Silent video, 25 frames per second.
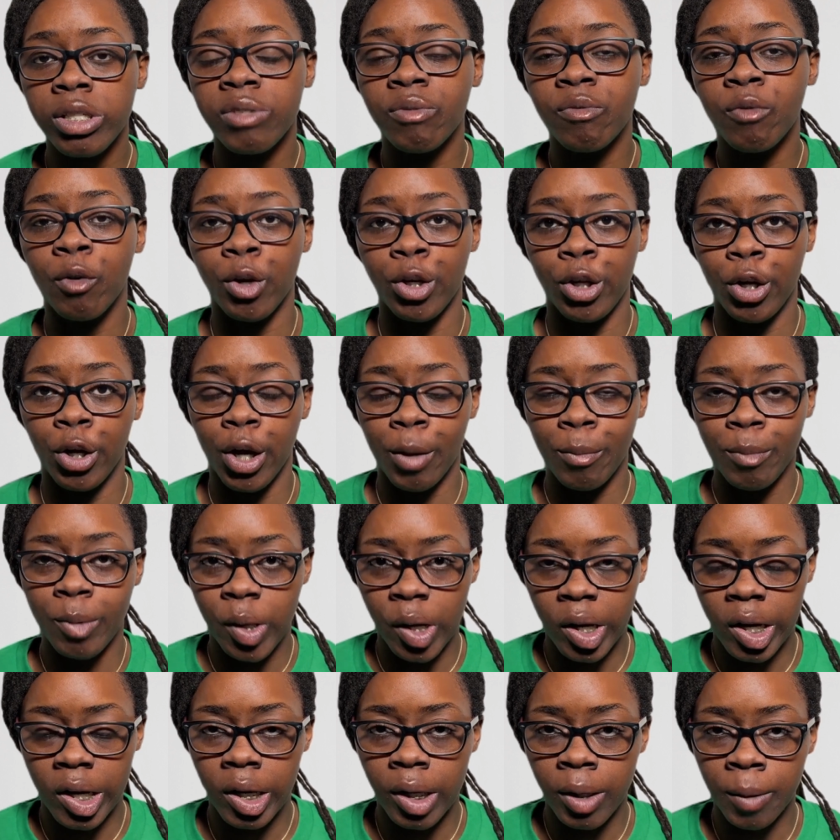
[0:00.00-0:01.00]
for your
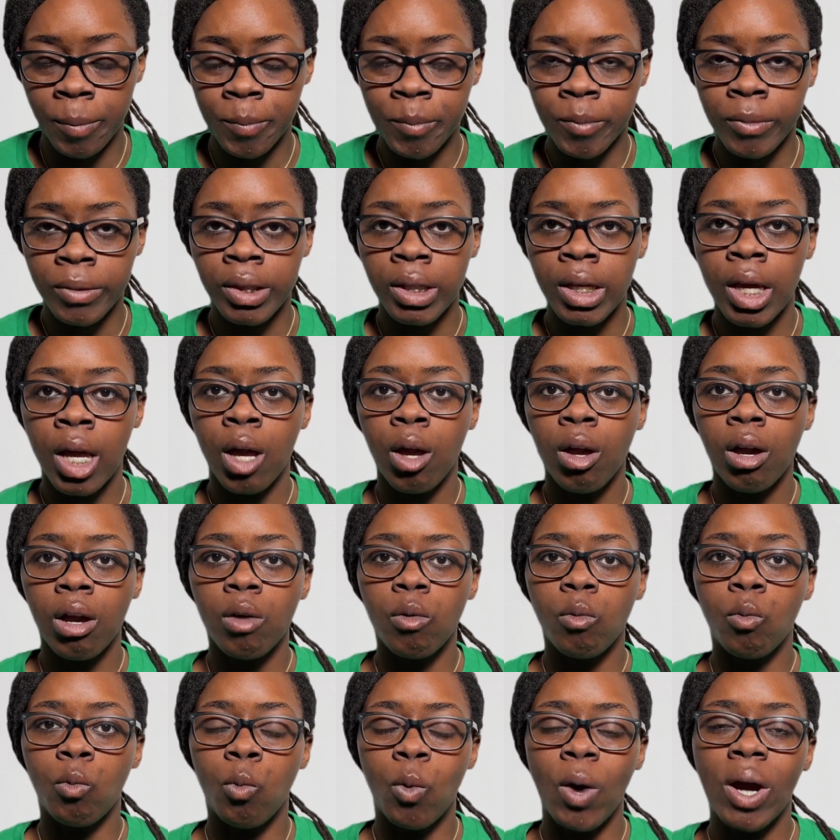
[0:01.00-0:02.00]
community.
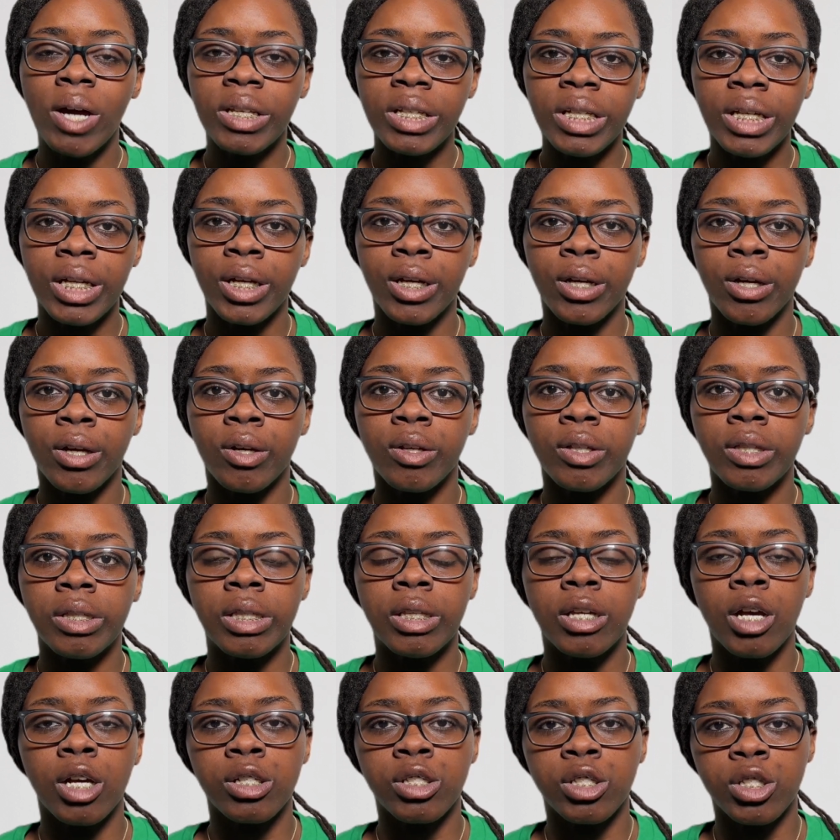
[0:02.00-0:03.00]
One year,
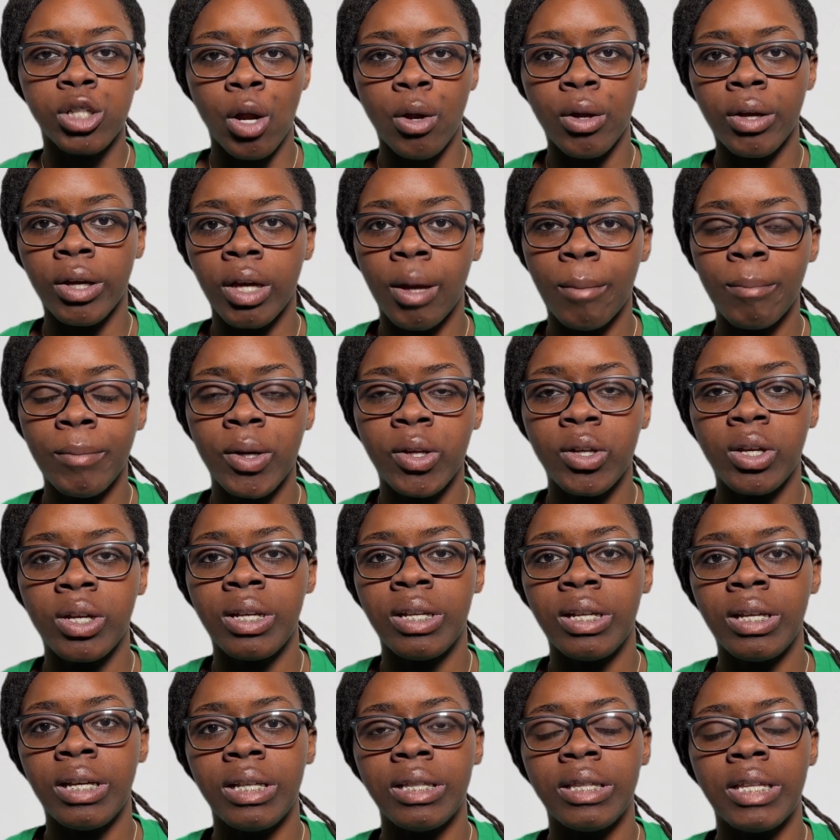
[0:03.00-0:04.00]
a certain
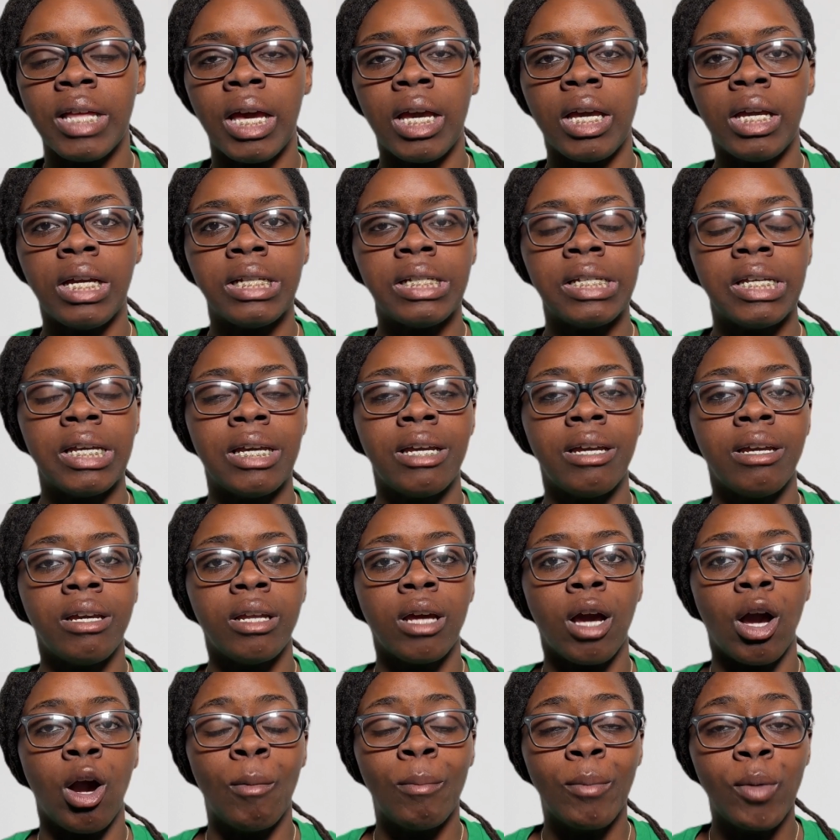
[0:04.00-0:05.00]
community, they
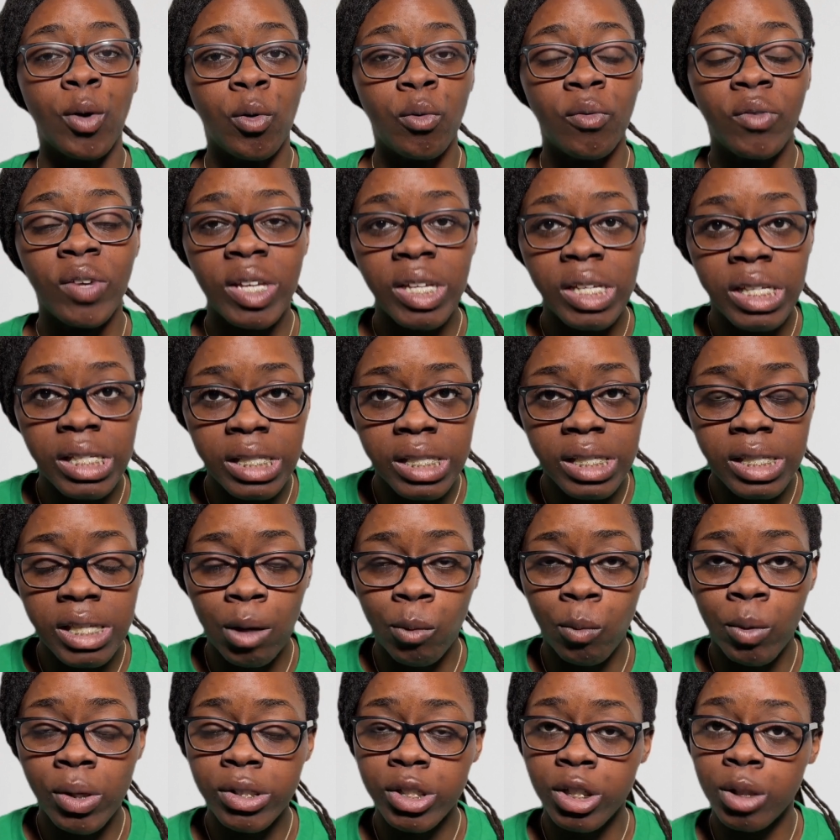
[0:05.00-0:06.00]
did movies. They
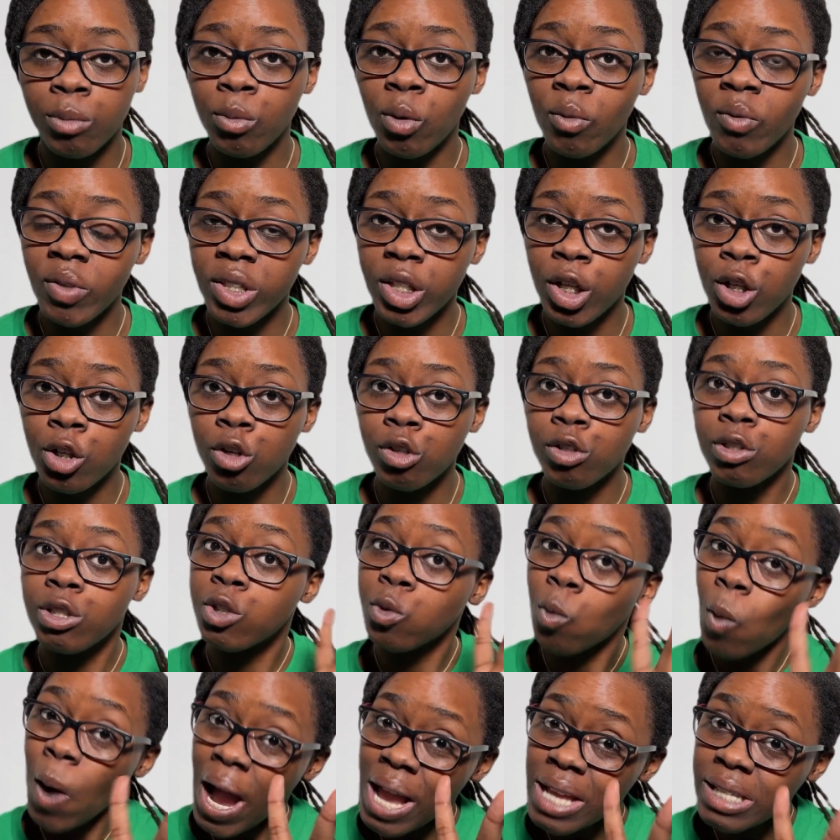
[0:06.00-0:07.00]
went to the movie theater
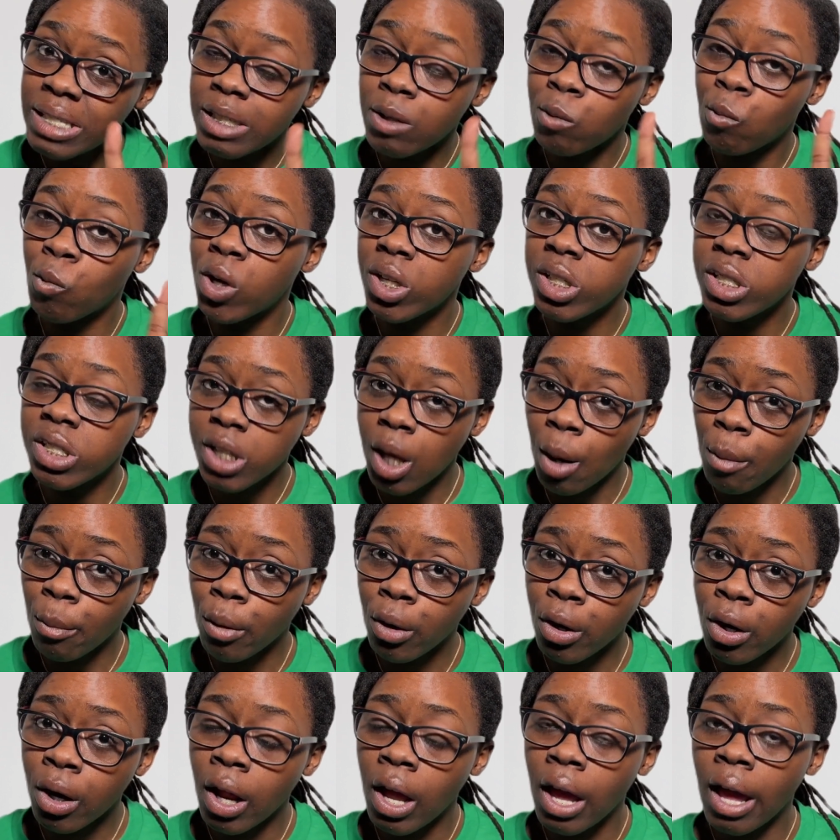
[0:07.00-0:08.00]
twice in one
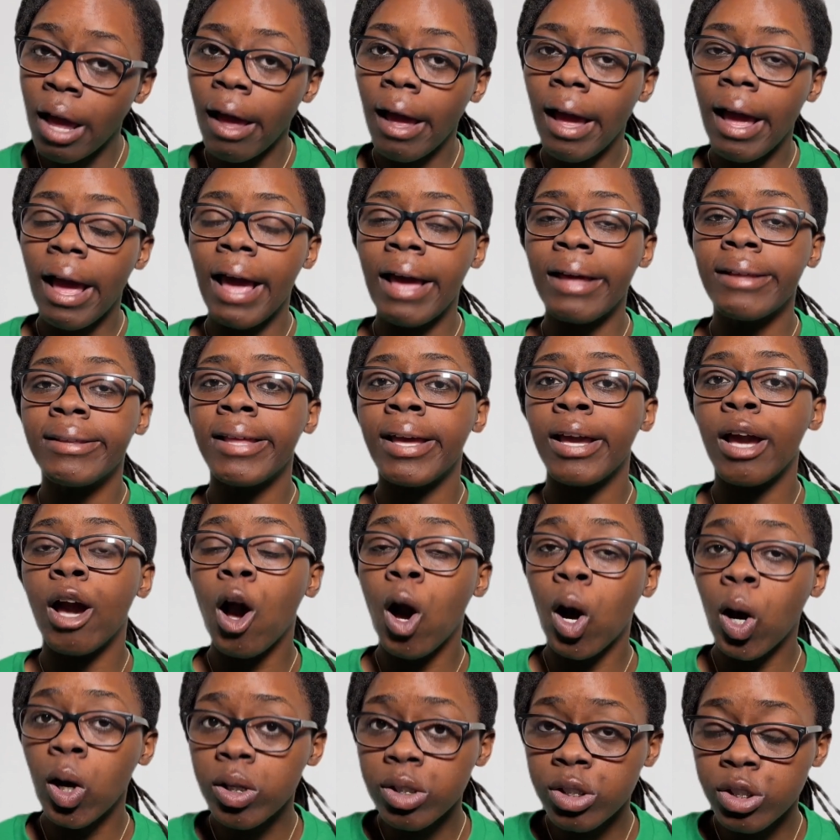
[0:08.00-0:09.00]
summer, and they
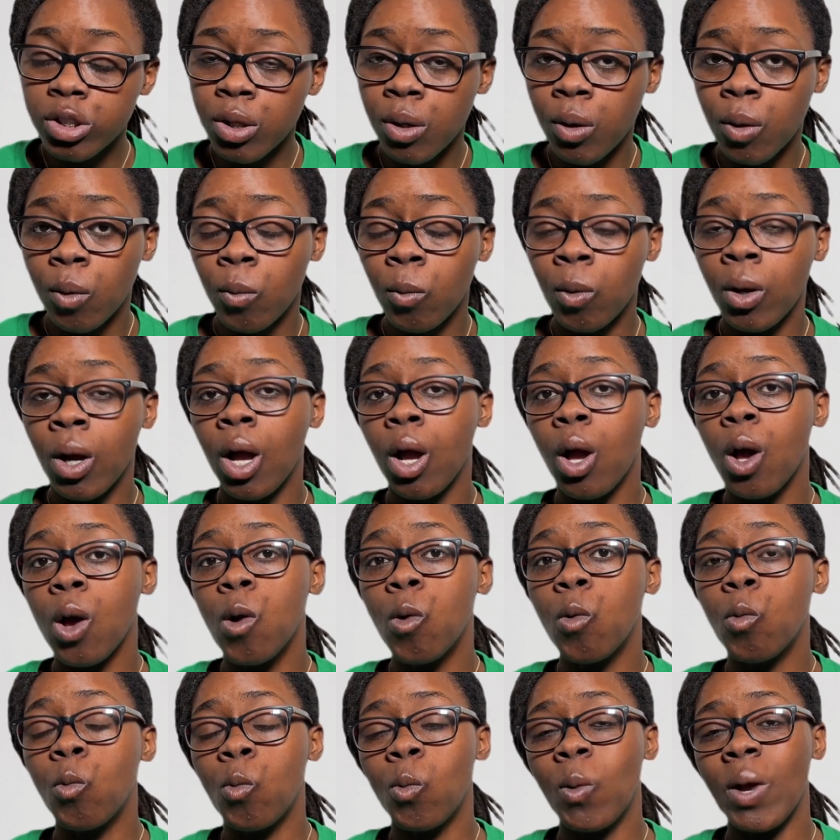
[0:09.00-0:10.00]
also
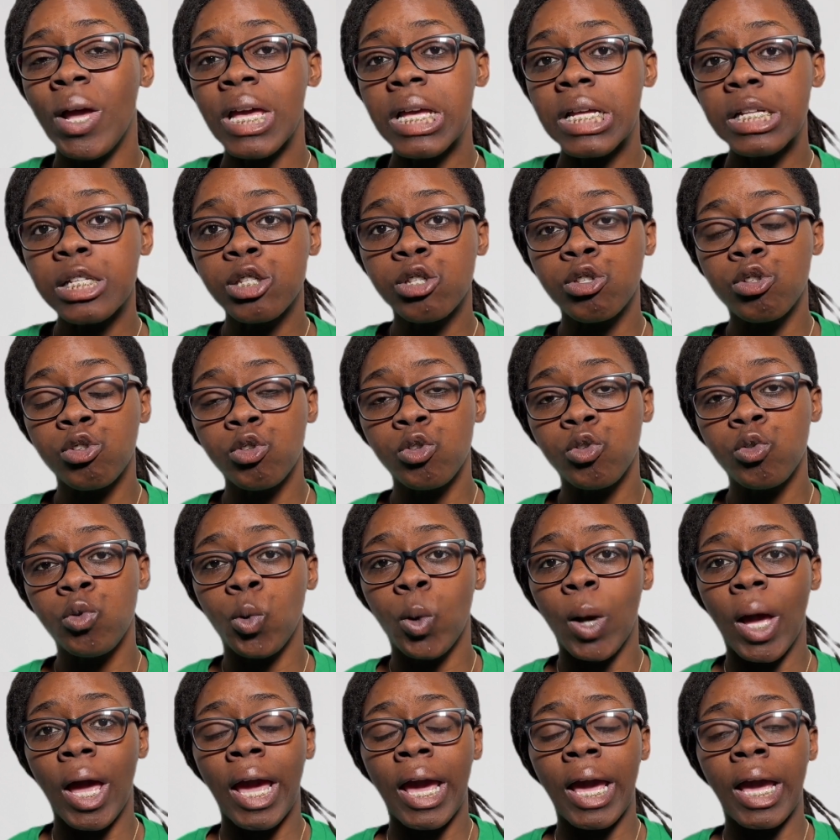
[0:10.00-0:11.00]
went to
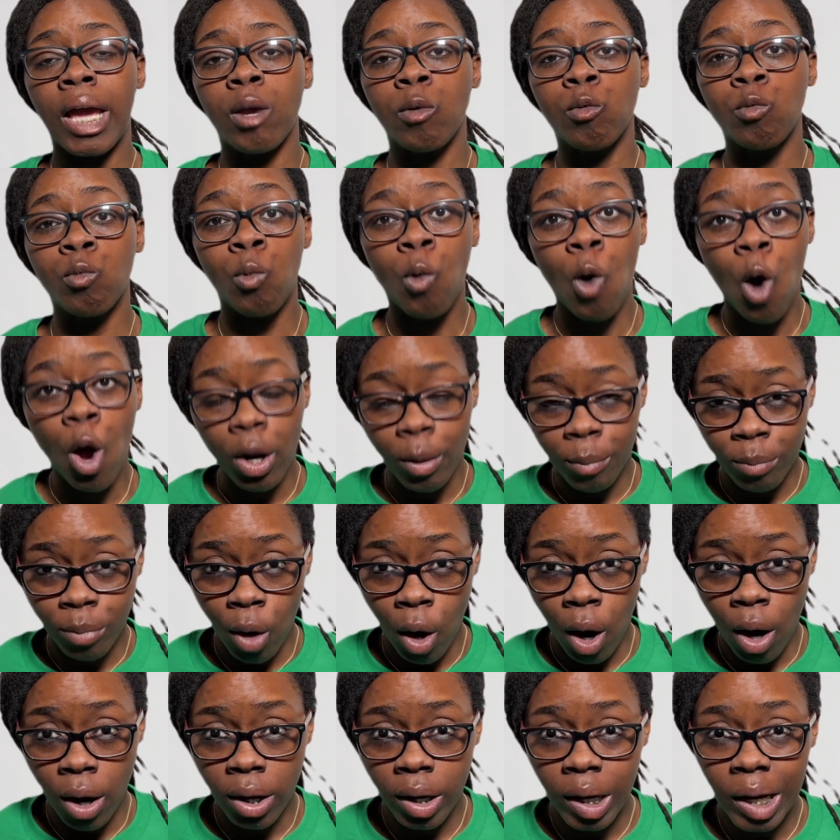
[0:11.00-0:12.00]
a water
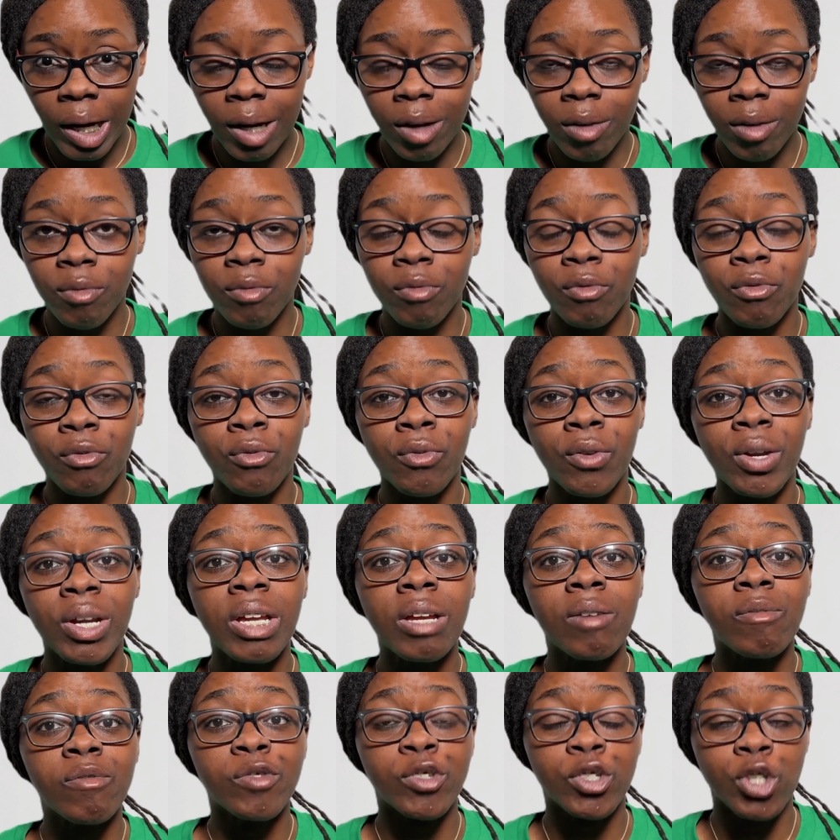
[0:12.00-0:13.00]
park free
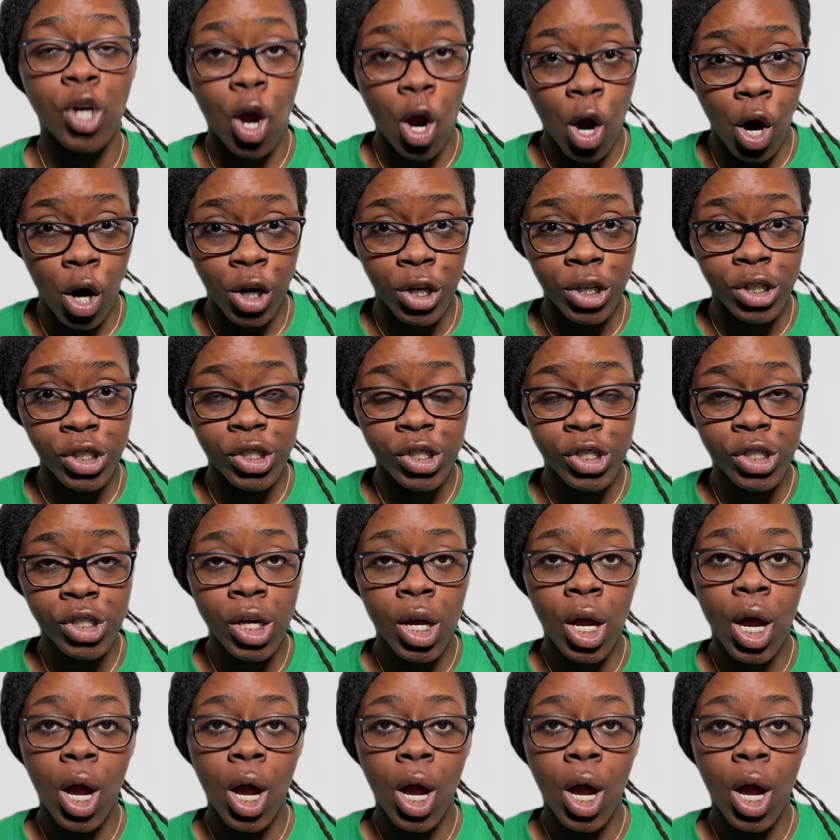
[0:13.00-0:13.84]
of charge.